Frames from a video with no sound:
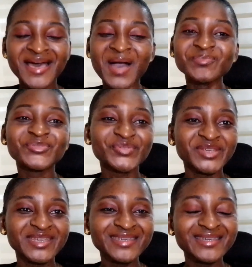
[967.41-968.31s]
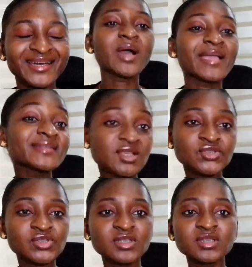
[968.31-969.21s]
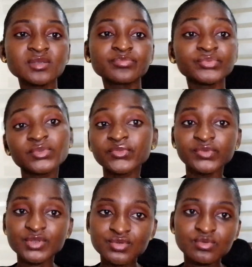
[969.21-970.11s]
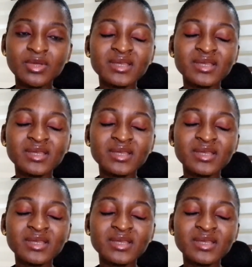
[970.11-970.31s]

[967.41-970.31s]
I'm free. So I intentionally broke free too,